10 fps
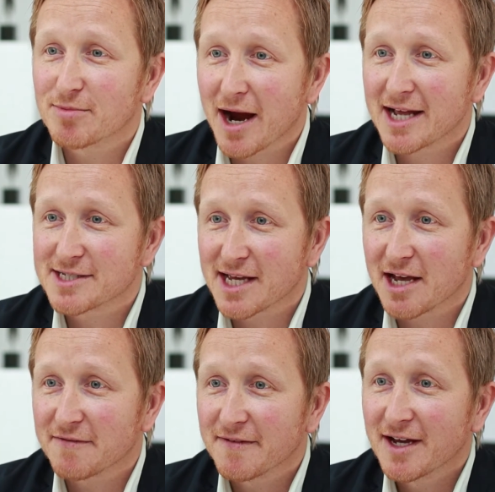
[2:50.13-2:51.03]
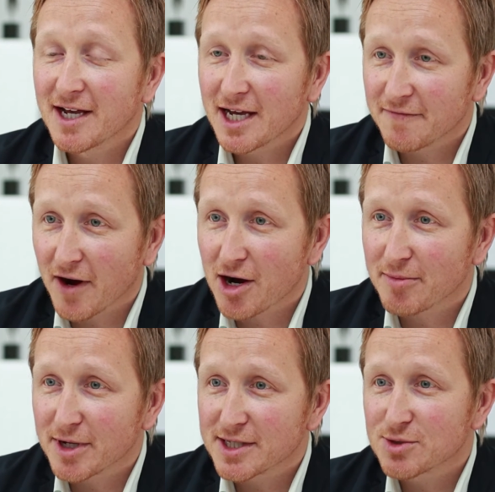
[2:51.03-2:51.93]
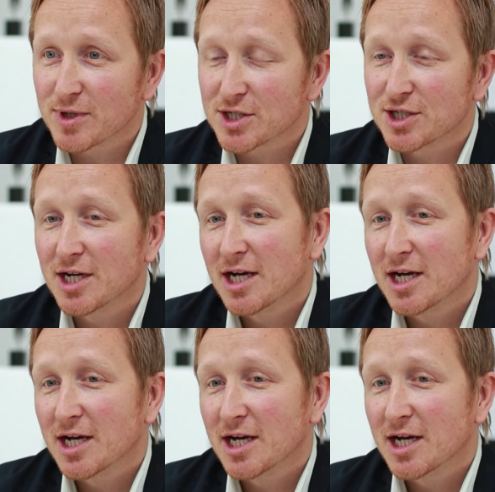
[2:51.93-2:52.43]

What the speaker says: brand-safe environments, which